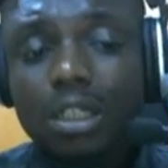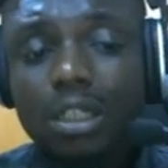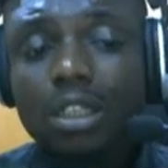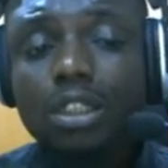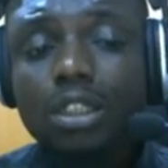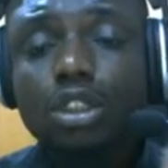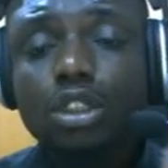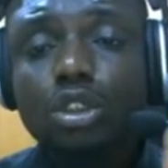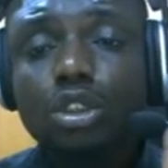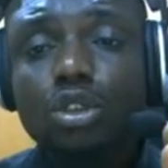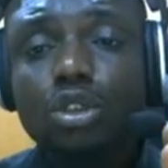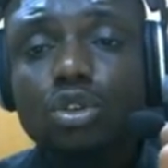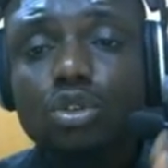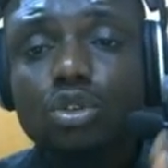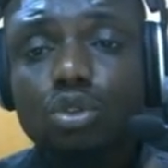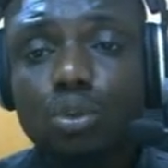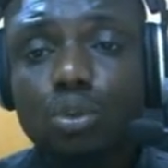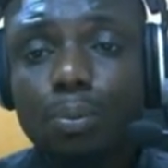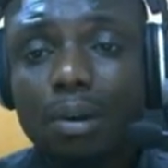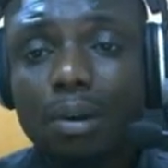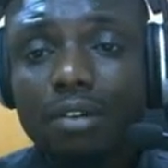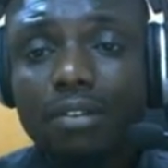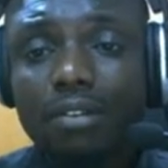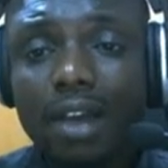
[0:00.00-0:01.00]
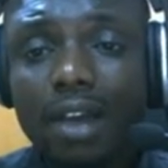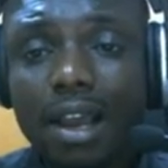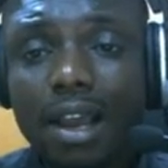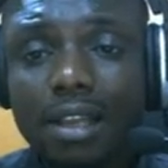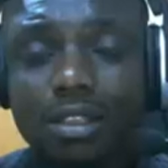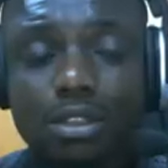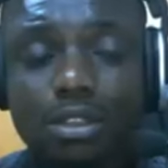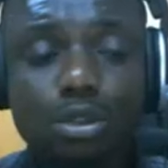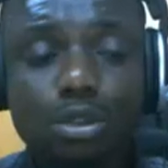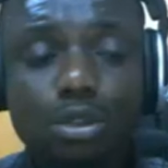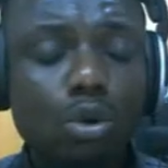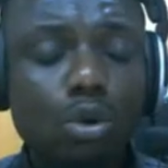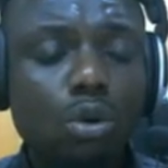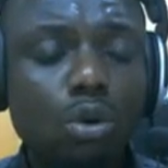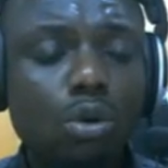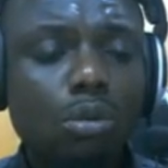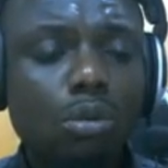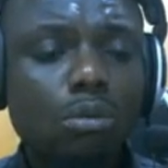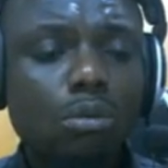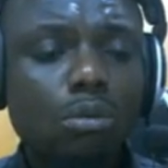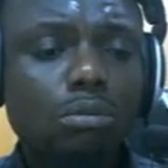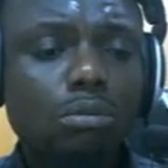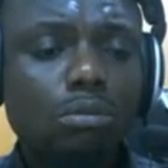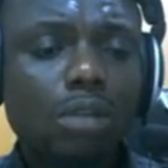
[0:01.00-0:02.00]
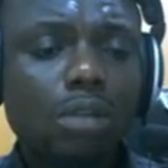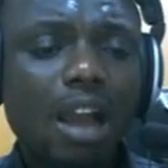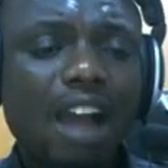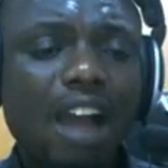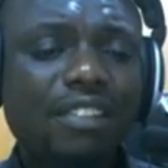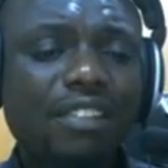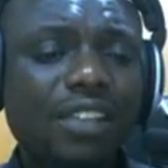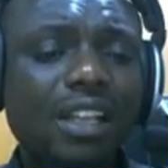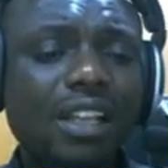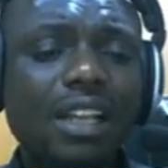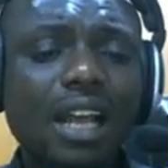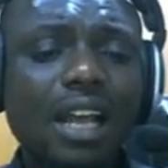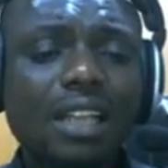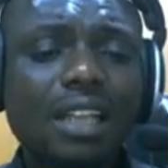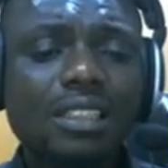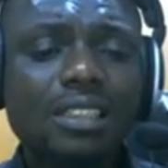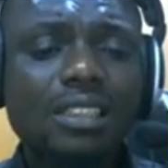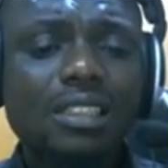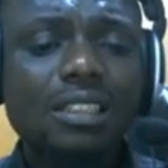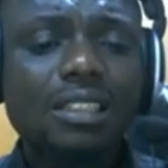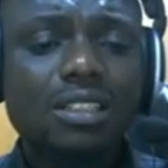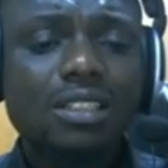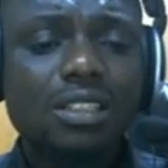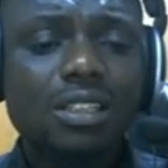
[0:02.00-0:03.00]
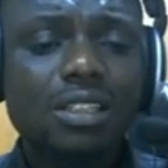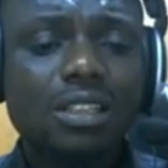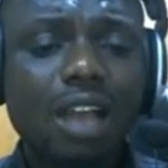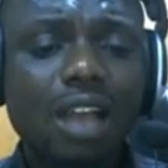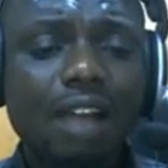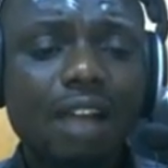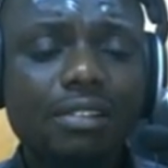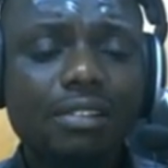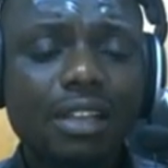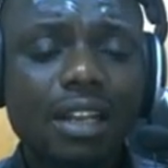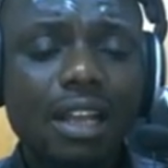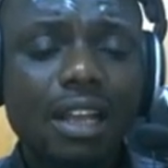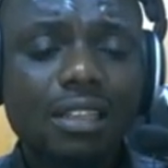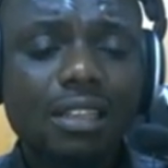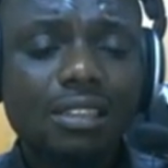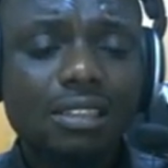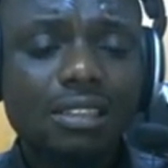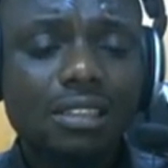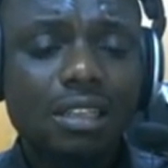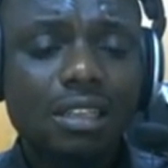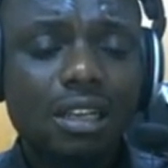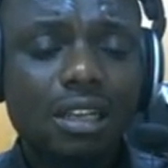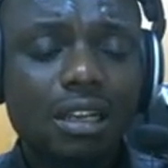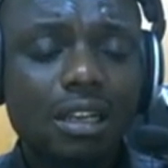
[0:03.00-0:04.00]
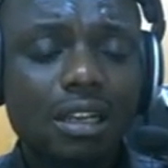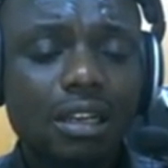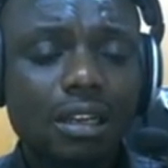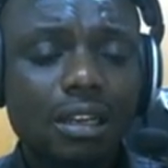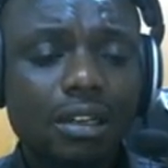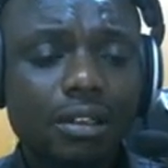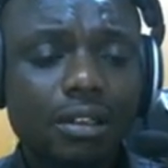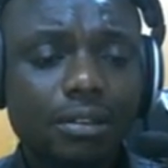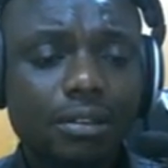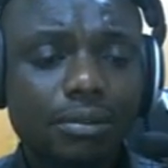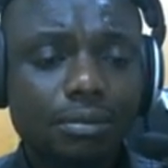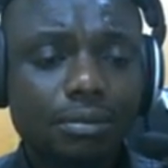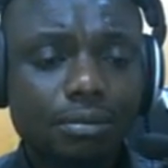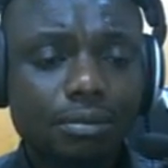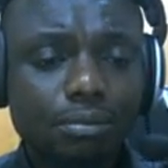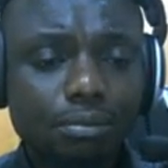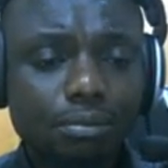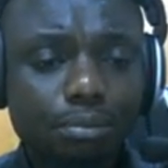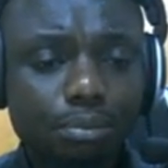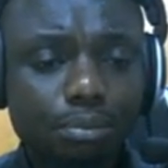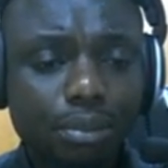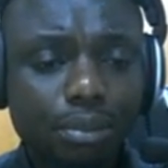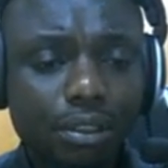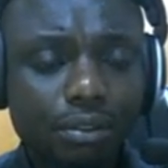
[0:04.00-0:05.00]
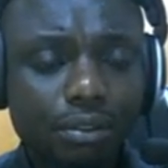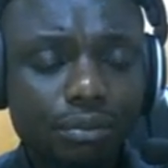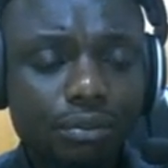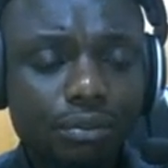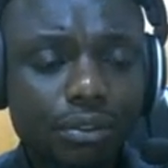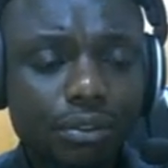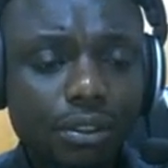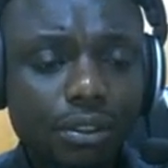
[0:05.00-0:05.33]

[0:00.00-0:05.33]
They should supervise. So after that, after that brief